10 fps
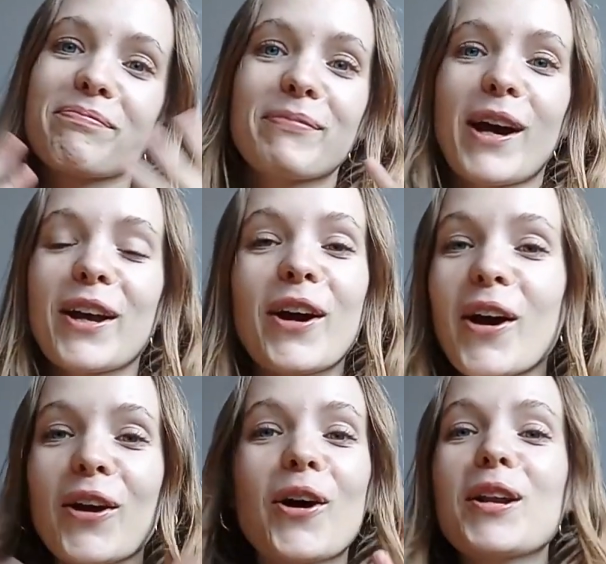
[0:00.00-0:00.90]
I
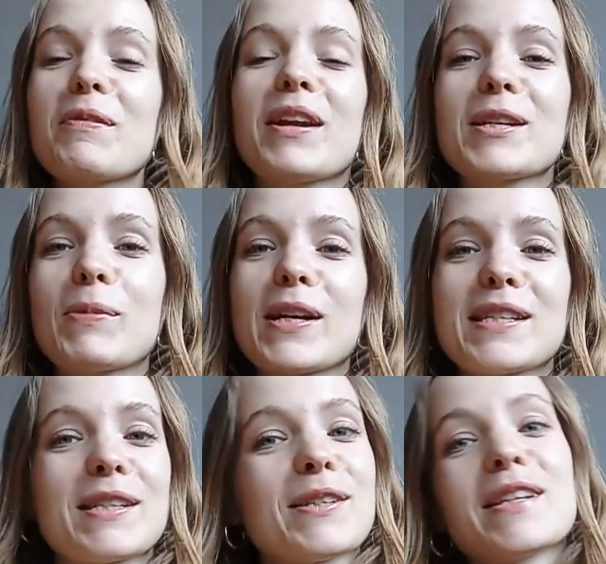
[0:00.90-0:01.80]
can't even express
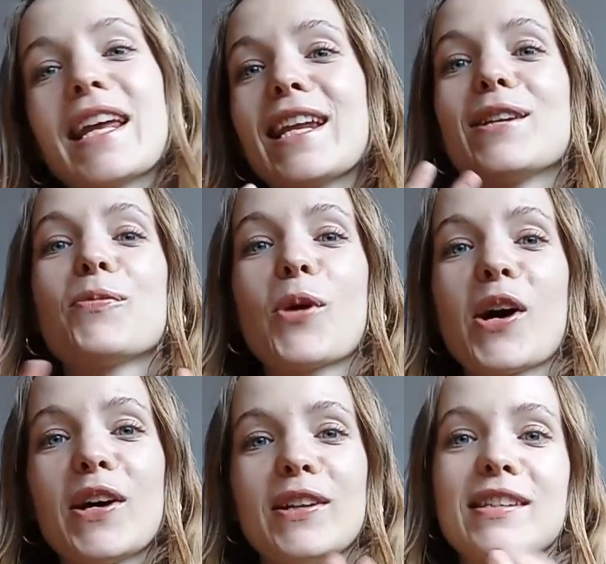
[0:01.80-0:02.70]
in
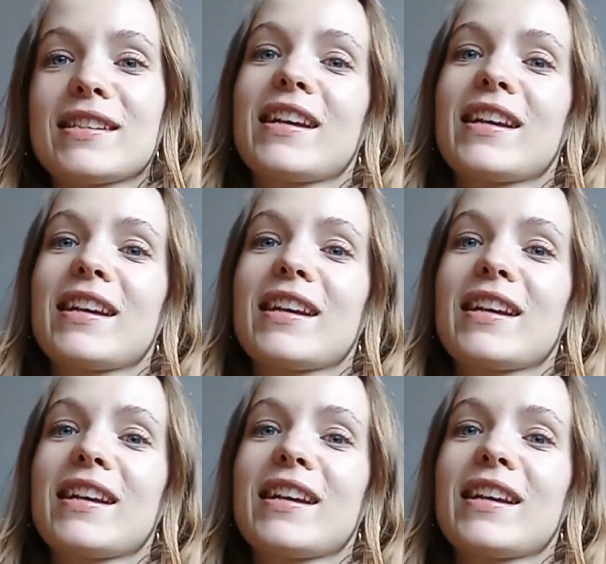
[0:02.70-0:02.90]
words